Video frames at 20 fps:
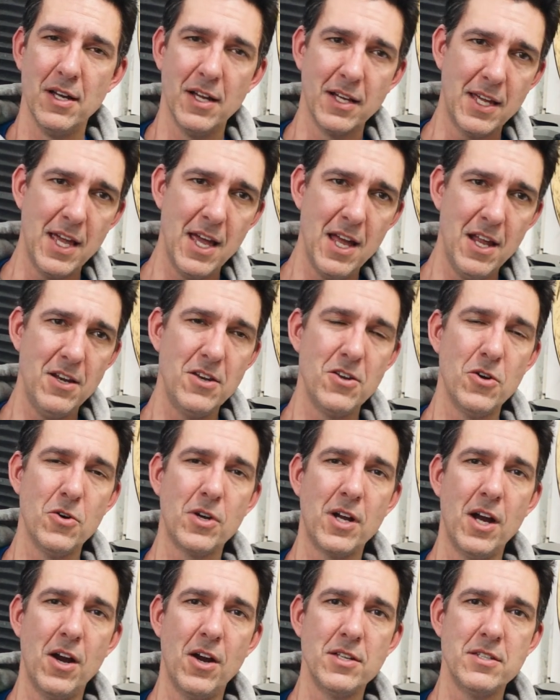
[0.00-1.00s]
Again,
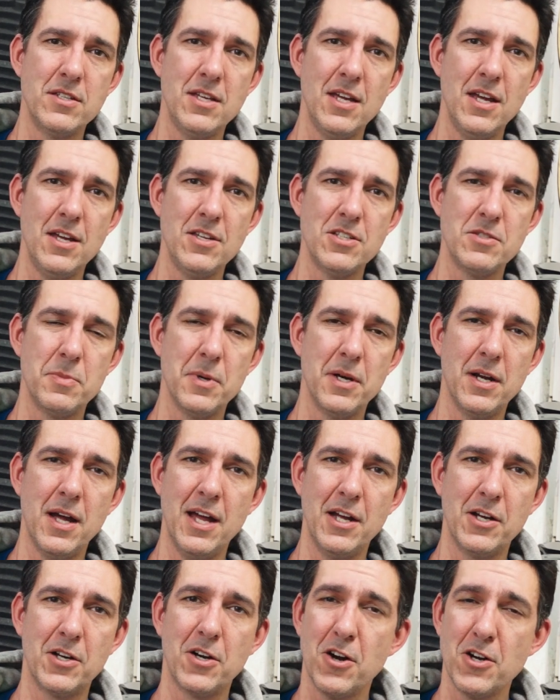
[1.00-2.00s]
no guarantees, but
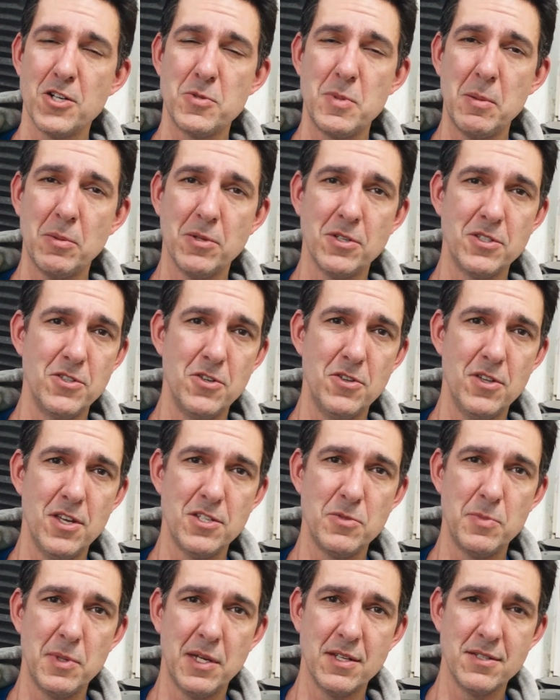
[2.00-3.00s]
I encourage people to do
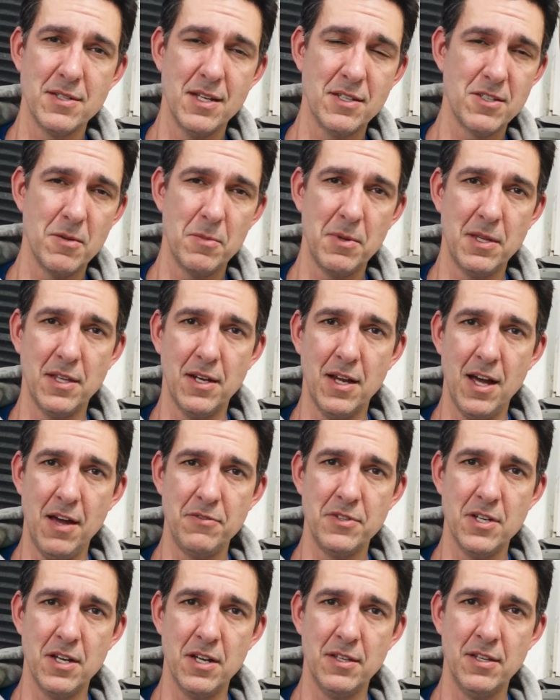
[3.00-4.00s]
this because that's something that
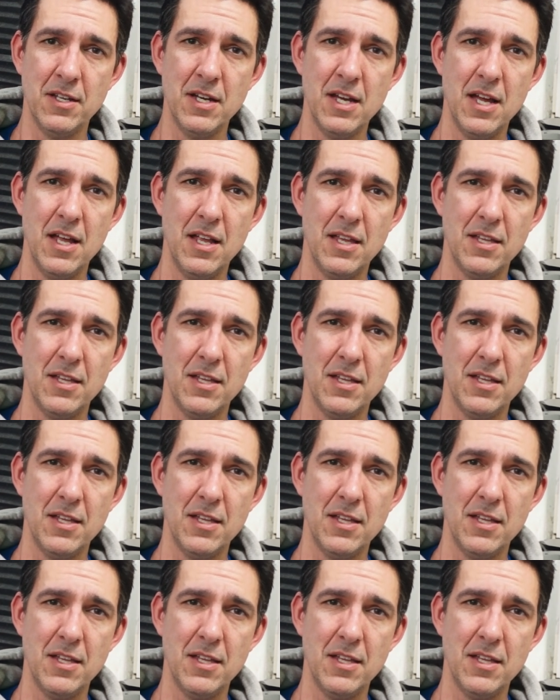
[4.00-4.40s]
I've done